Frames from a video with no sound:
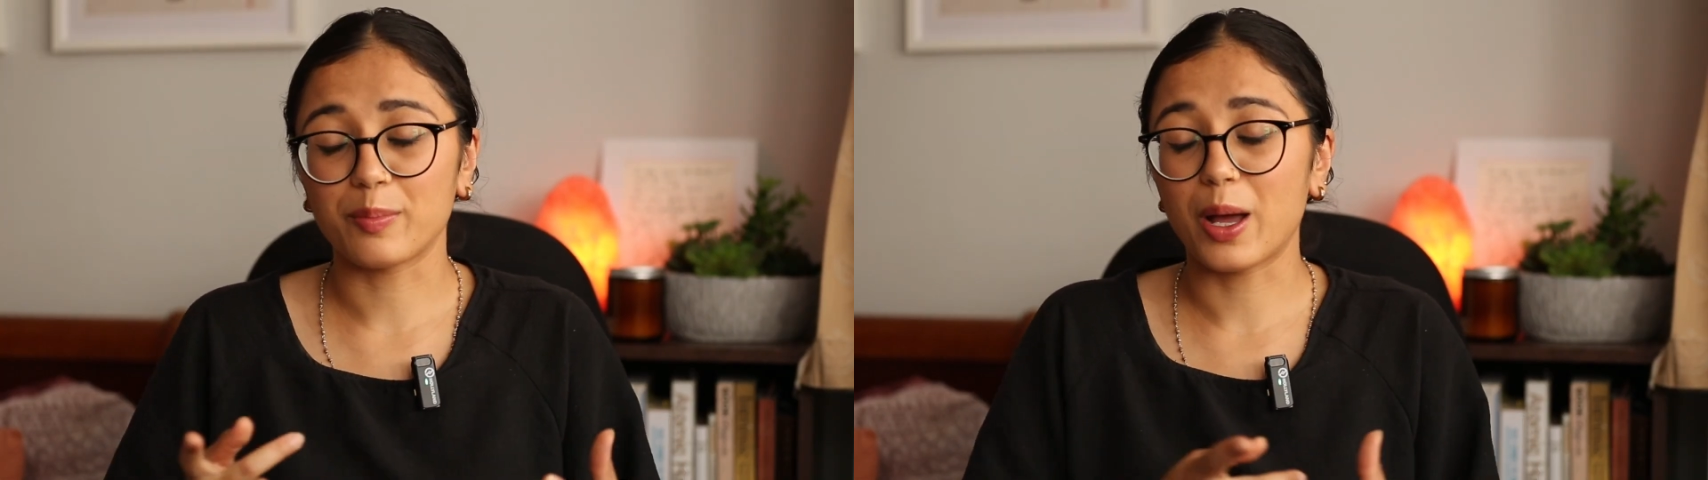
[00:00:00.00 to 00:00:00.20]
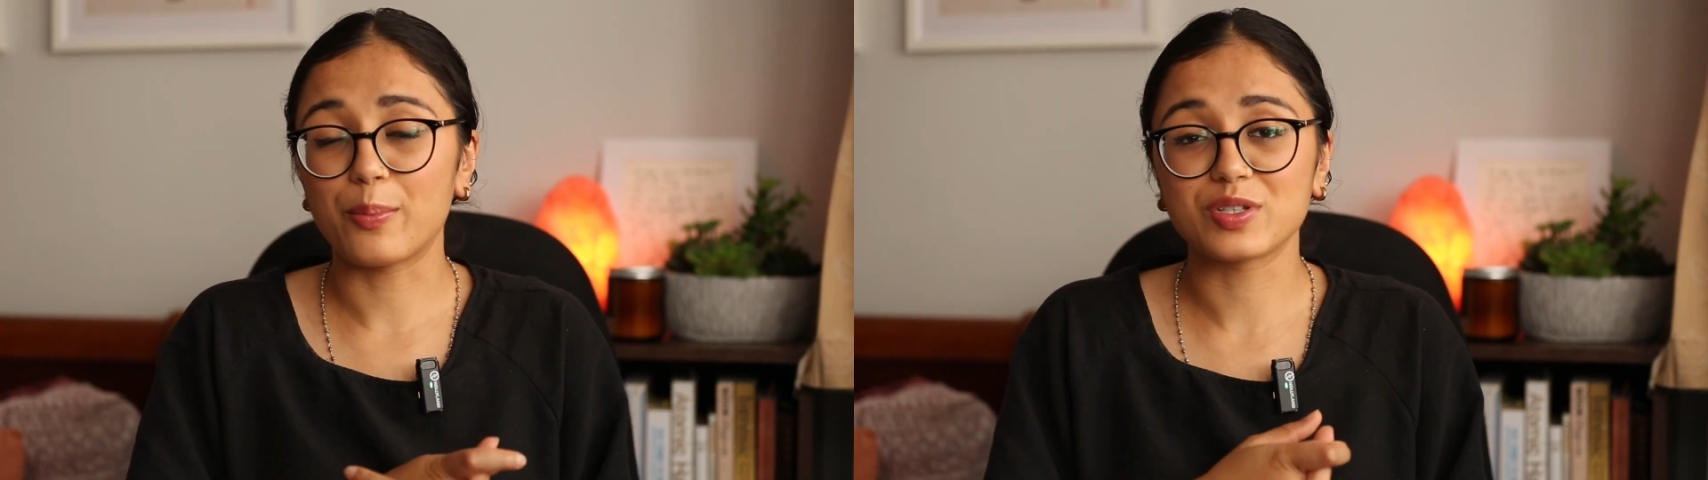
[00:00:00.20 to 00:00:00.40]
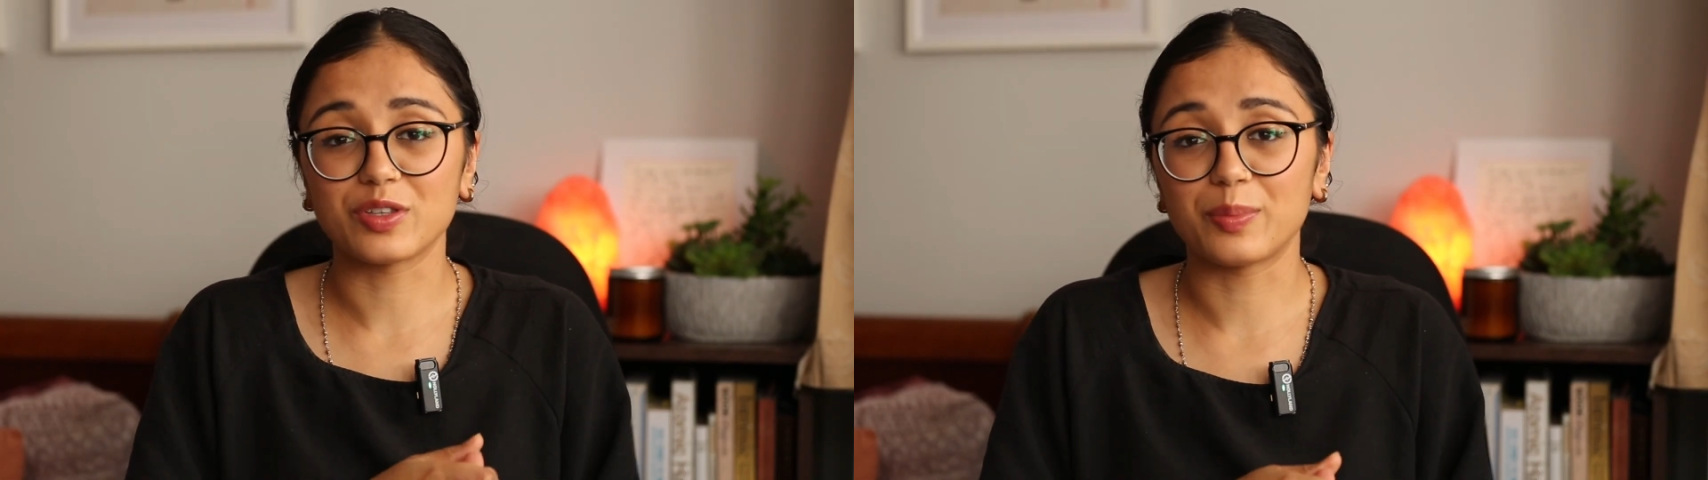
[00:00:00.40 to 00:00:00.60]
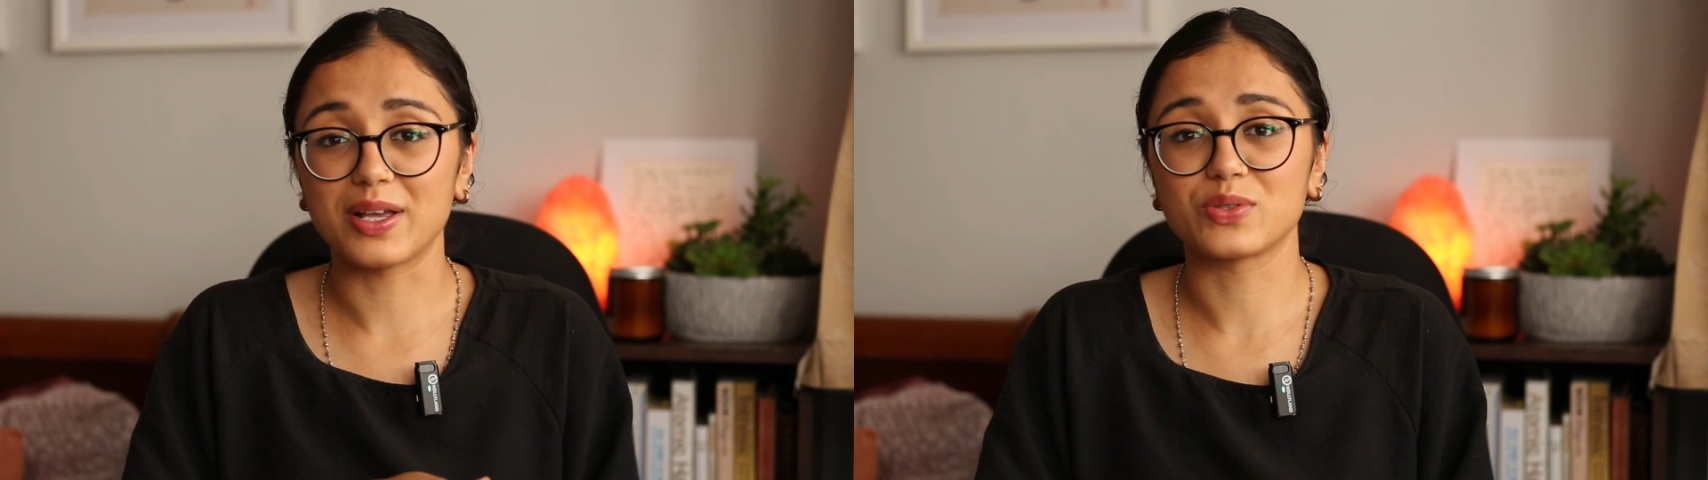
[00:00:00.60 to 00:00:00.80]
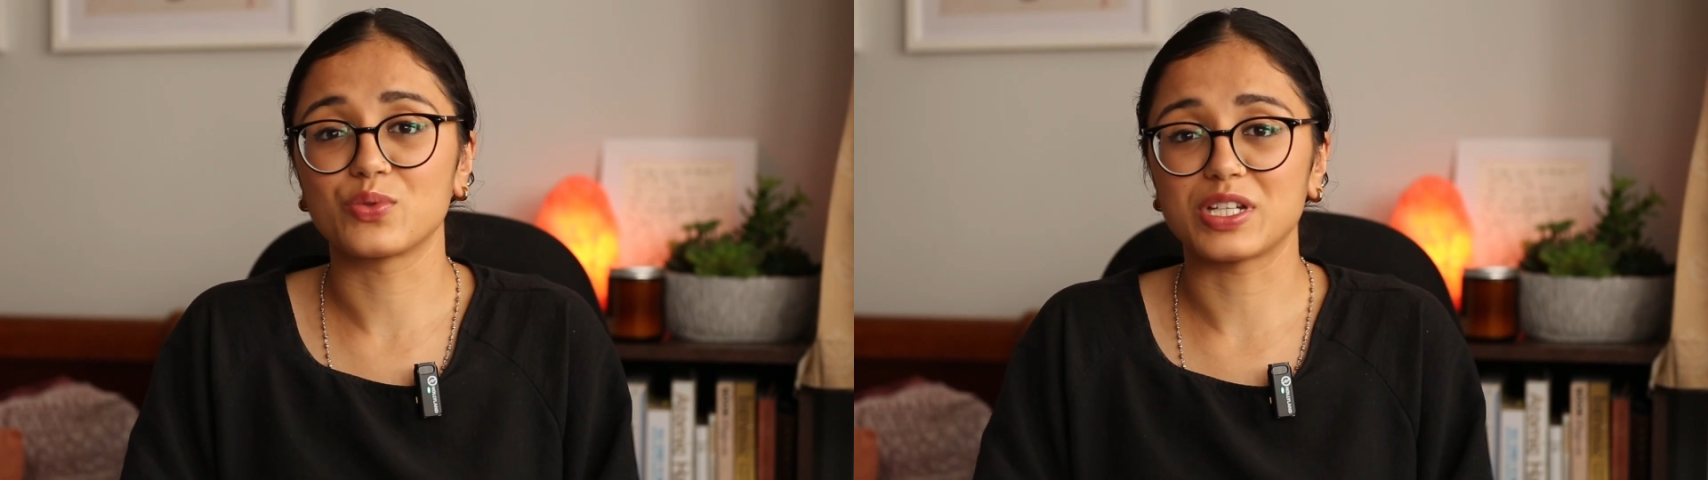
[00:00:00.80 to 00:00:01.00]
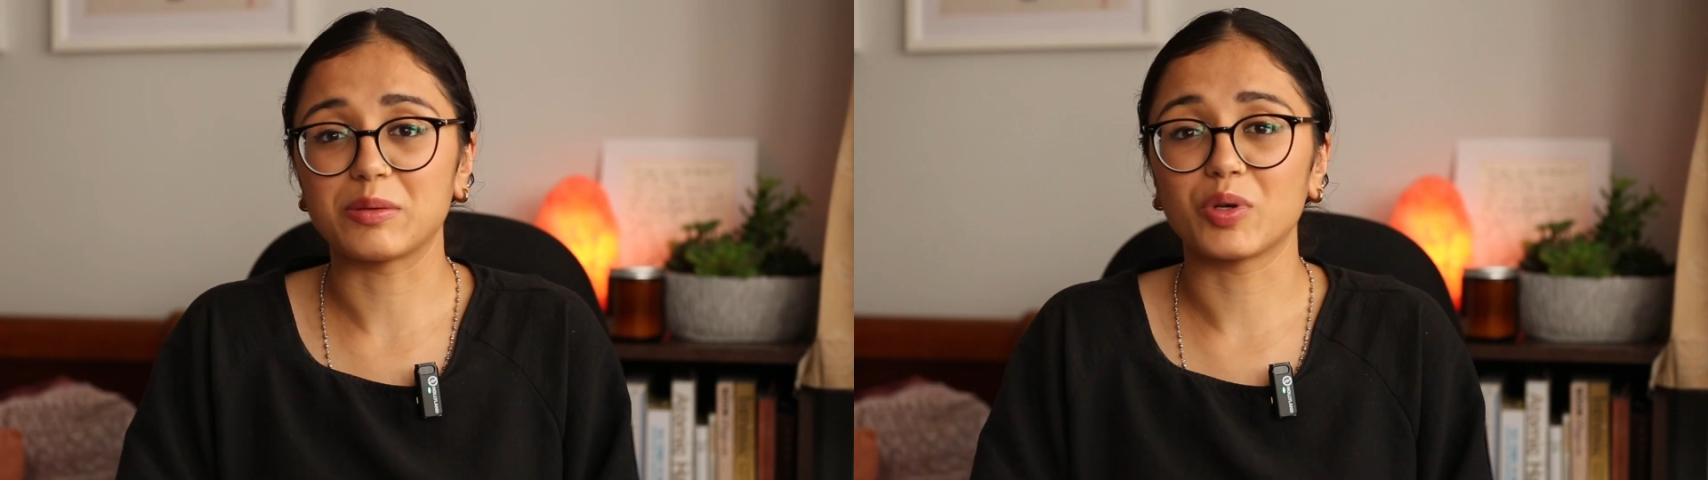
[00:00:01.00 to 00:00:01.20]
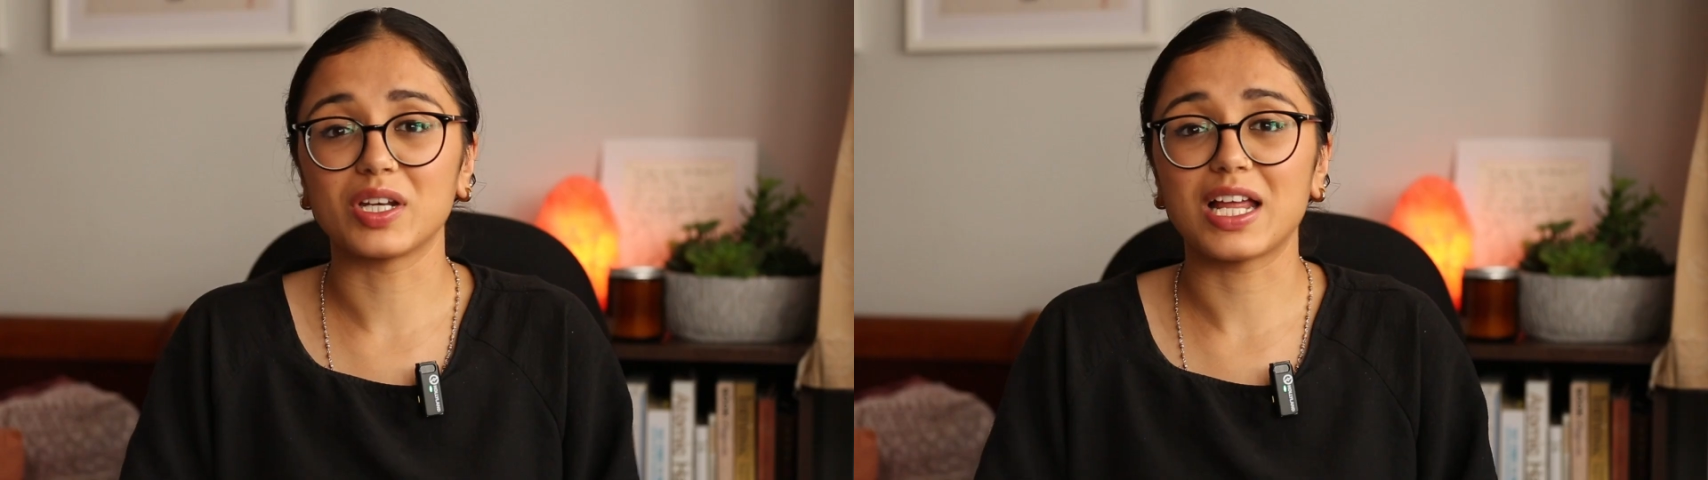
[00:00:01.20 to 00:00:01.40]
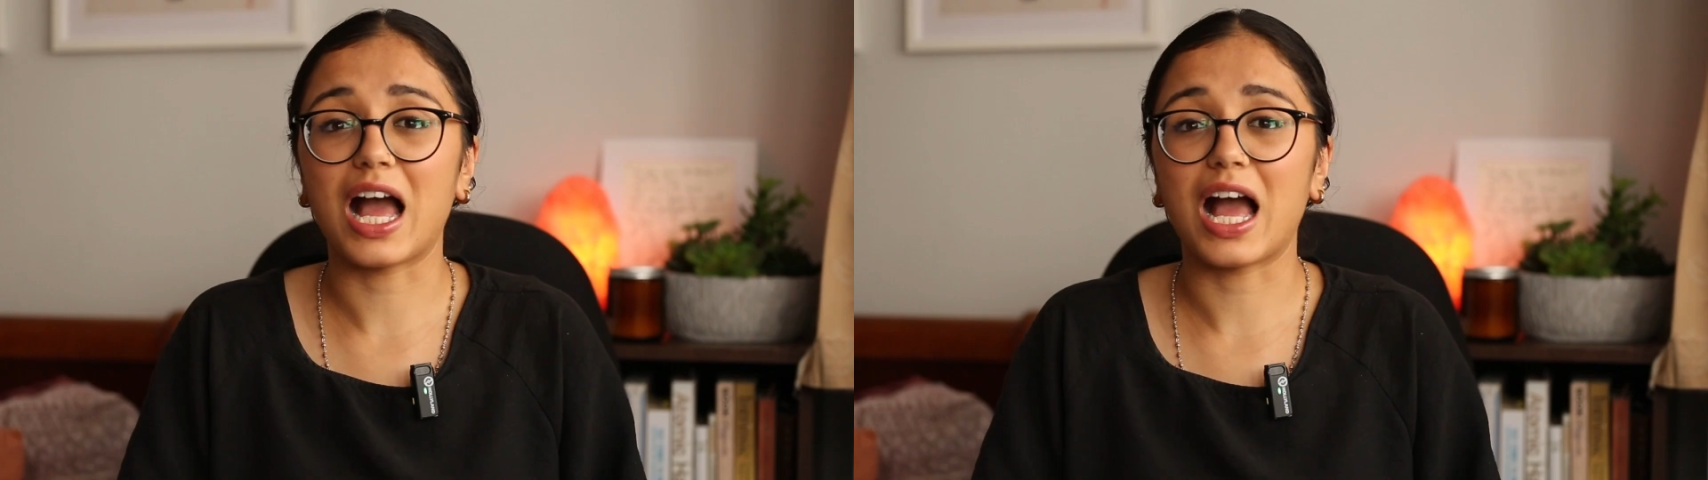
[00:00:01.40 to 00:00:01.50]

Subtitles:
purpose of the personal statement,